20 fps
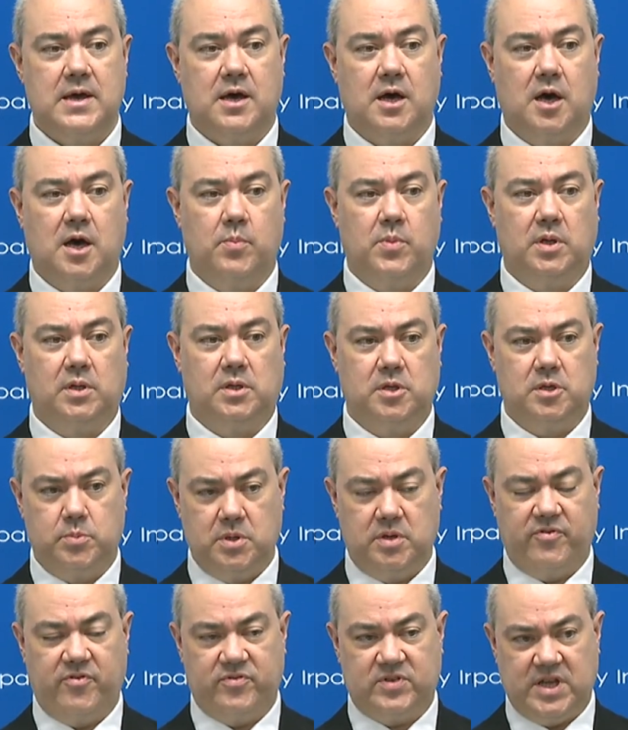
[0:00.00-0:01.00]
A little
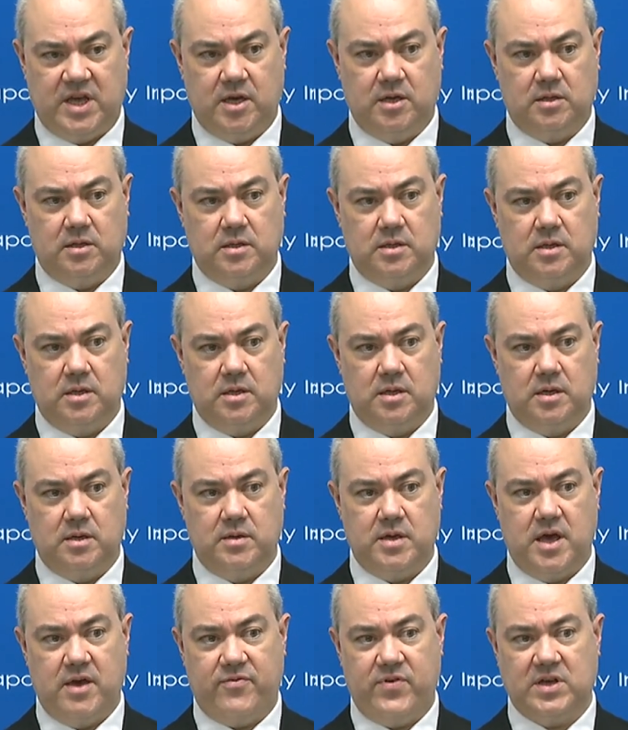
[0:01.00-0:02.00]
bit of
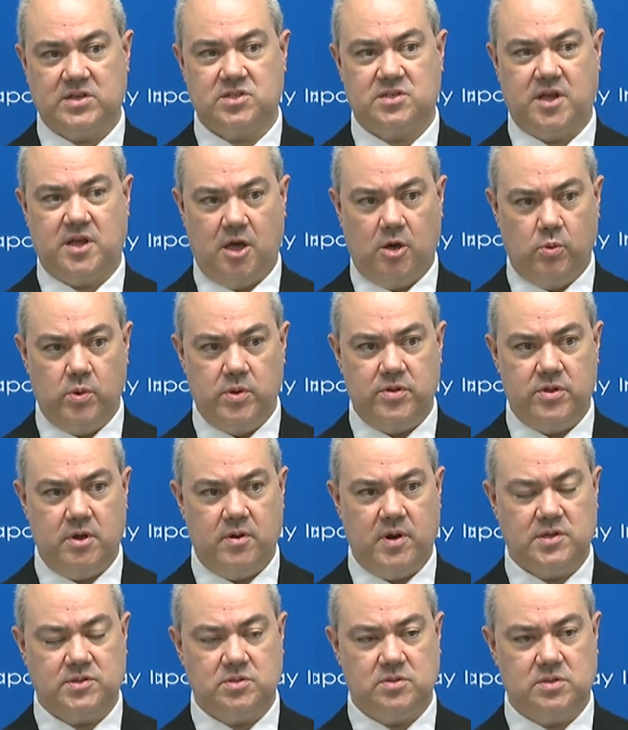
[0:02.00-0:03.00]
FX tailwind
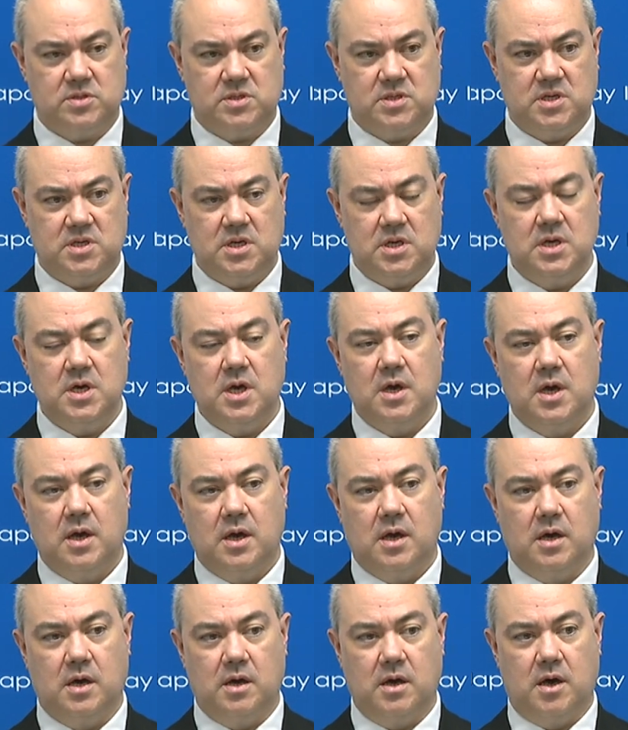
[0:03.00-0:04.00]
there, as you see
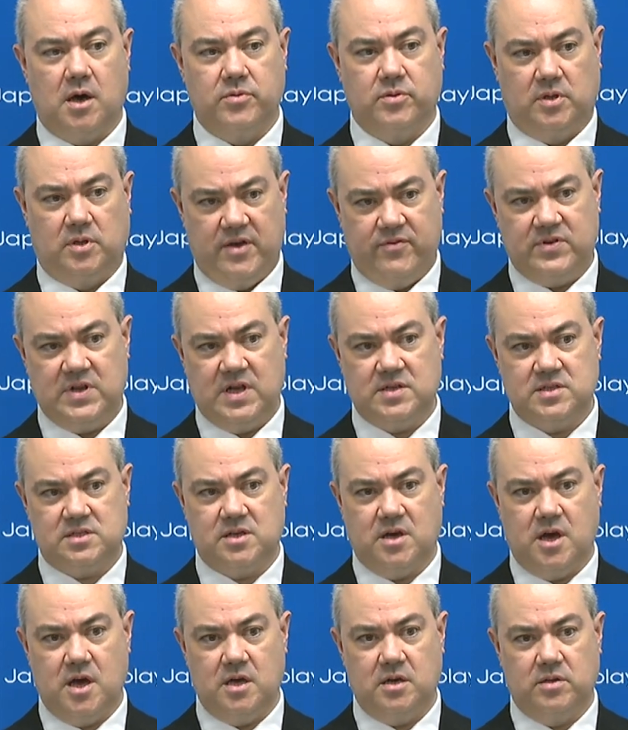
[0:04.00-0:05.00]
on the left-hand
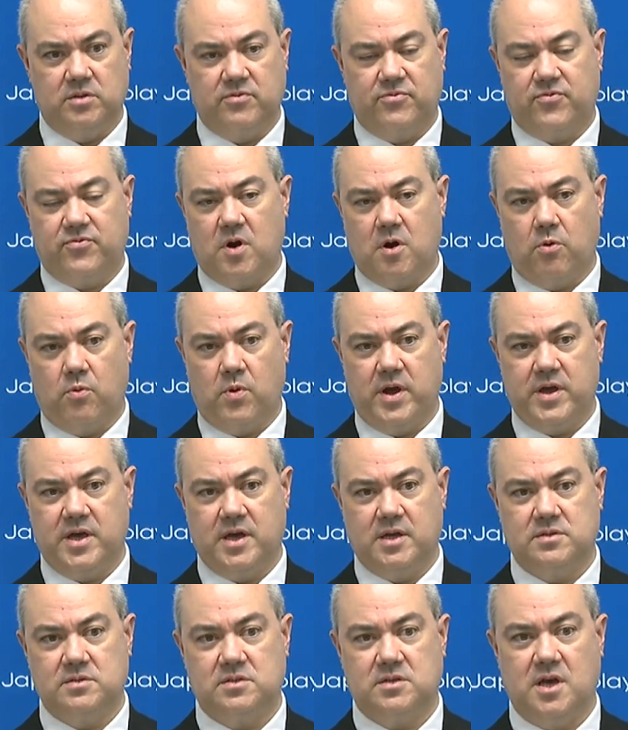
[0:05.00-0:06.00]
side. On the far
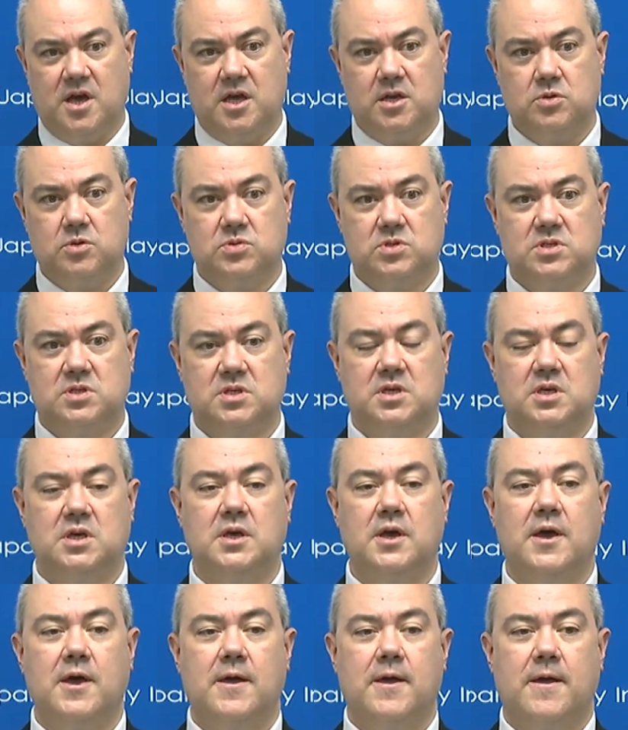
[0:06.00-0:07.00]
right-hand side, you
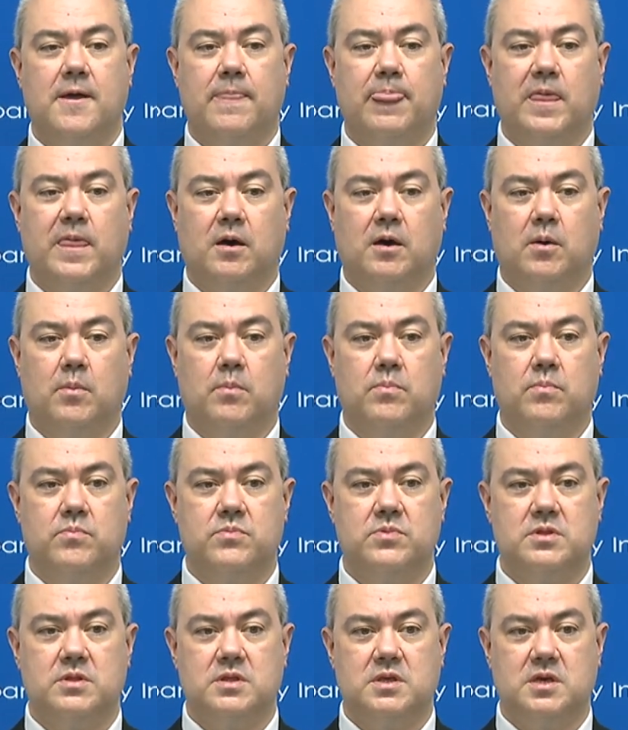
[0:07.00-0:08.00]
see
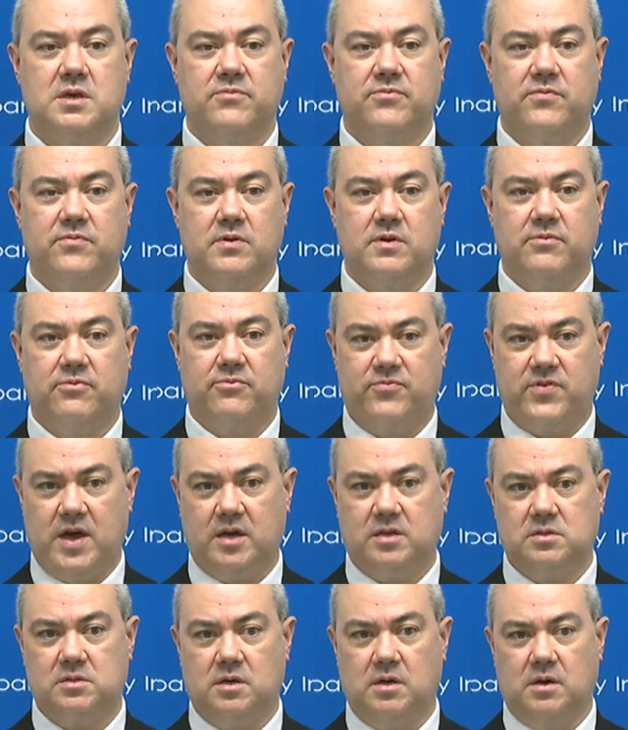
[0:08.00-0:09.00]
the
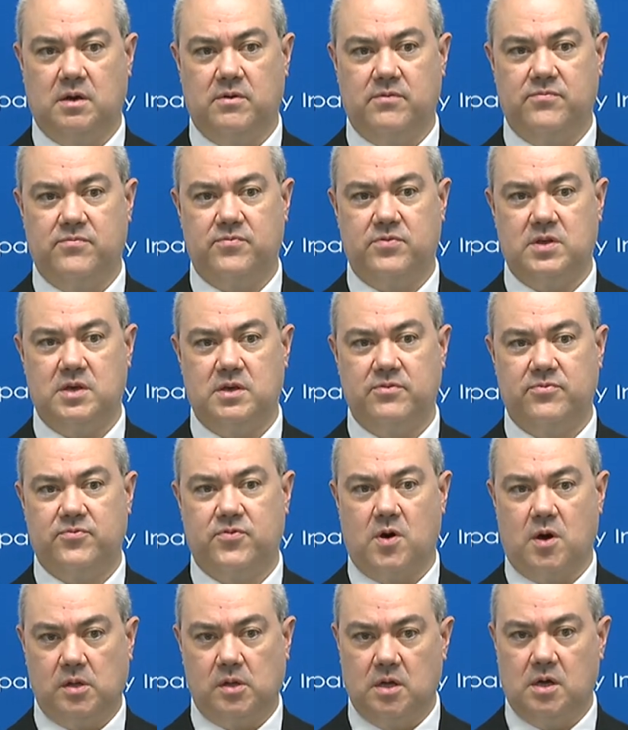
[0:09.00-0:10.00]
effect of the
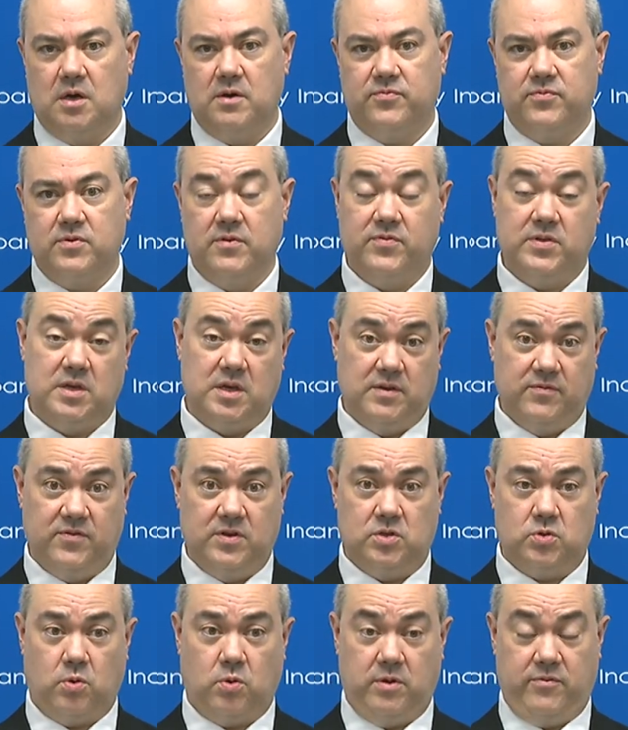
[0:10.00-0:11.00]
fall-off of the
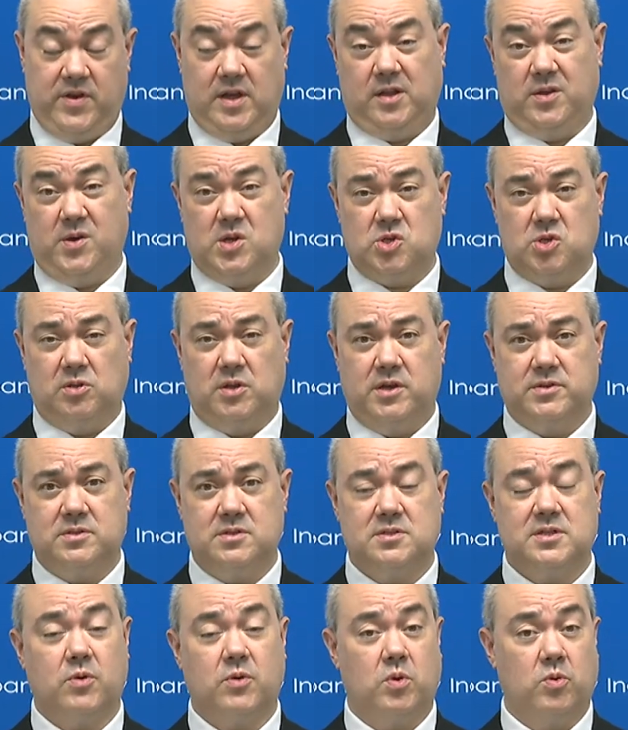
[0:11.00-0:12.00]
inventory valuation
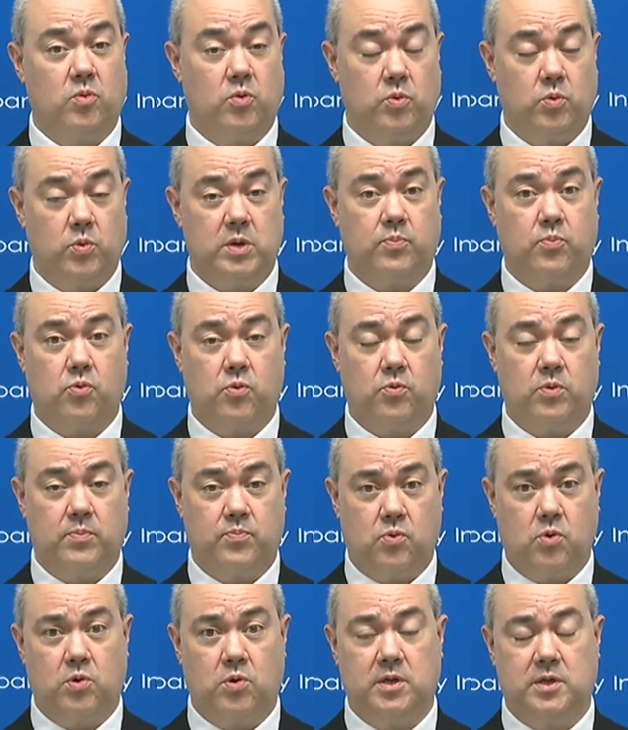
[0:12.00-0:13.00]
losses that were
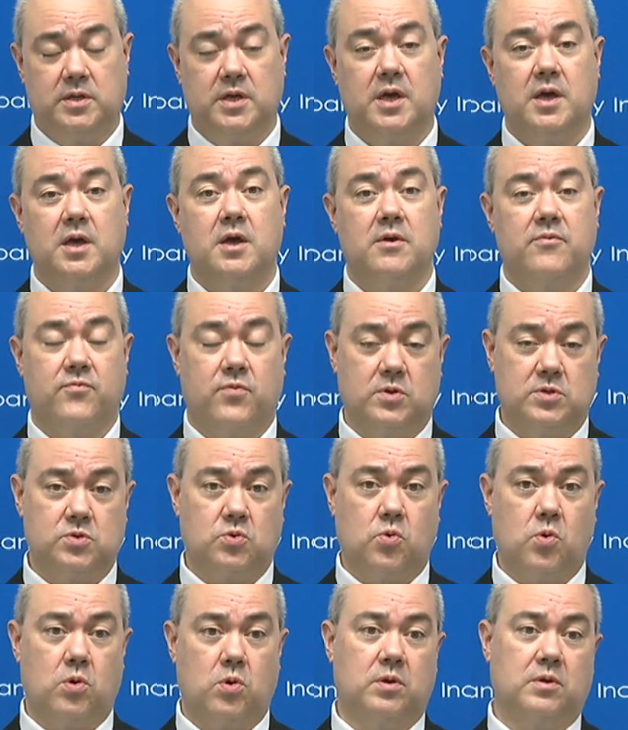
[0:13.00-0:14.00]
reported first
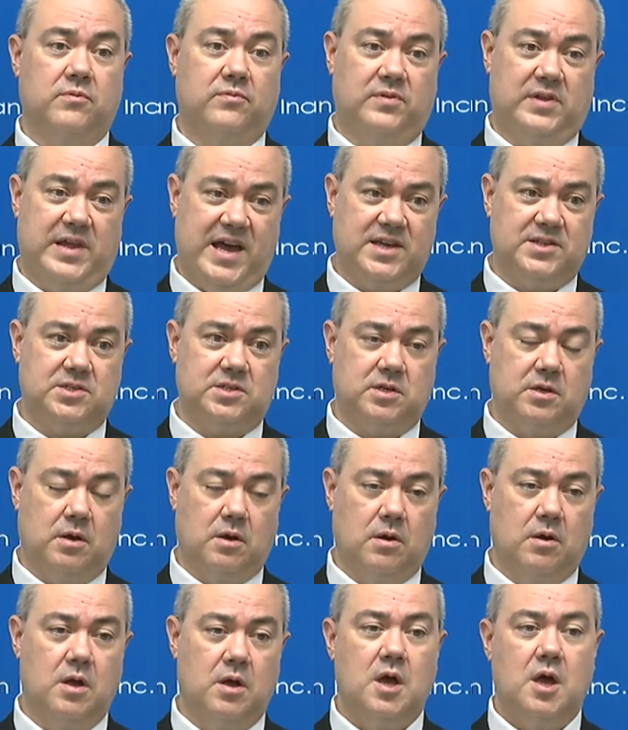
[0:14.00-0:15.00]
quarter of last
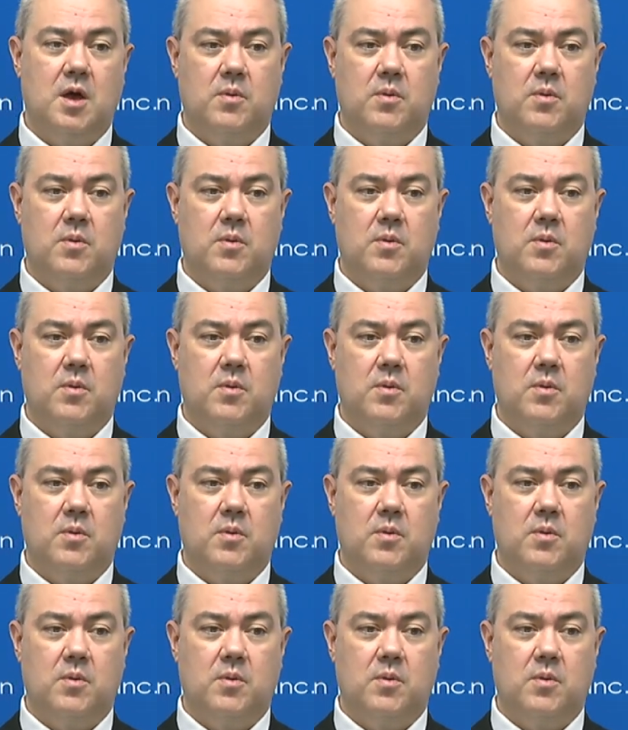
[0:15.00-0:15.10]
year.